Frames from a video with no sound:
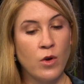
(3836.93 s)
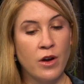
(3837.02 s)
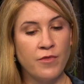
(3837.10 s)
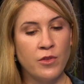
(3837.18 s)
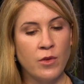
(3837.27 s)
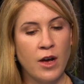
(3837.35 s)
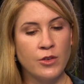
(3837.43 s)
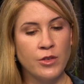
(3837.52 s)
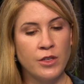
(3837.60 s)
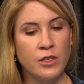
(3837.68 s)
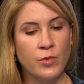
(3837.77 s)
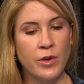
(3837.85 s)
quite a few
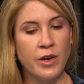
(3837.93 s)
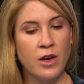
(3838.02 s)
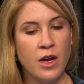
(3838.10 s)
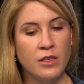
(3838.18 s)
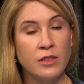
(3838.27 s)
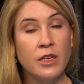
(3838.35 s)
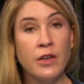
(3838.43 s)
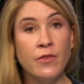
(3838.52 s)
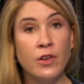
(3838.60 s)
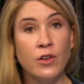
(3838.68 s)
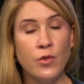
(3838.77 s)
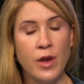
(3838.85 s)
actually this week. Uh, Steve
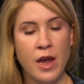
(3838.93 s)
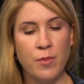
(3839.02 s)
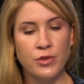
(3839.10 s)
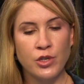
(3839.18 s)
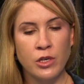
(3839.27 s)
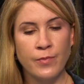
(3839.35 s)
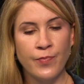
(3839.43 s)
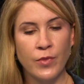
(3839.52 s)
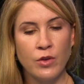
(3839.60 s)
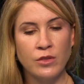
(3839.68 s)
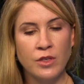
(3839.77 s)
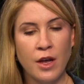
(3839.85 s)
in New Hampshire,
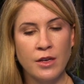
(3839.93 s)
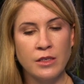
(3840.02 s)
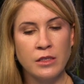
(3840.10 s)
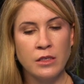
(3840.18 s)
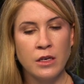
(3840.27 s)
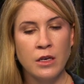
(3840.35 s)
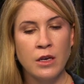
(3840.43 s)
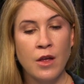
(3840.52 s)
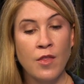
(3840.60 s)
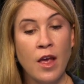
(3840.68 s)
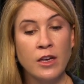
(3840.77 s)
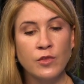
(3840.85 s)
who says,
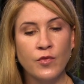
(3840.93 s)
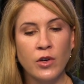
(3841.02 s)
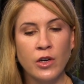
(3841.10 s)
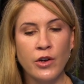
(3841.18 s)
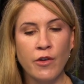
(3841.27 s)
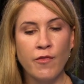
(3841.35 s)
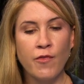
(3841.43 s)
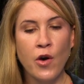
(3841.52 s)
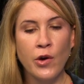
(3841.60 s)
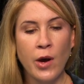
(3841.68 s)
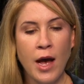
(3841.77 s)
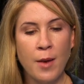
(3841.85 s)
"Thanks for your
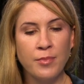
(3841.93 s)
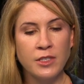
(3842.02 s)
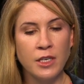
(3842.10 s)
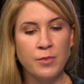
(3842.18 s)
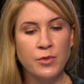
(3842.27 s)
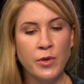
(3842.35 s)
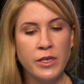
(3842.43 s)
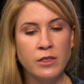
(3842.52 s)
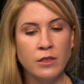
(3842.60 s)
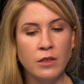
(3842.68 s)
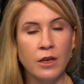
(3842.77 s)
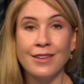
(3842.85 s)
photo app tips
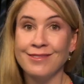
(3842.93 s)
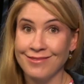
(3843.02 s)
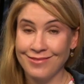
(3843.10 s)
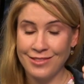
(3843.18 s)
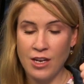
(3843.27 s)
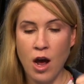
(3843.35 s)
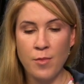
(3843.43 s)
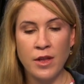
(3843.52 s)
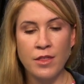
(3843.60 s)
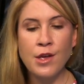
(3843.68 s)
recently." Got me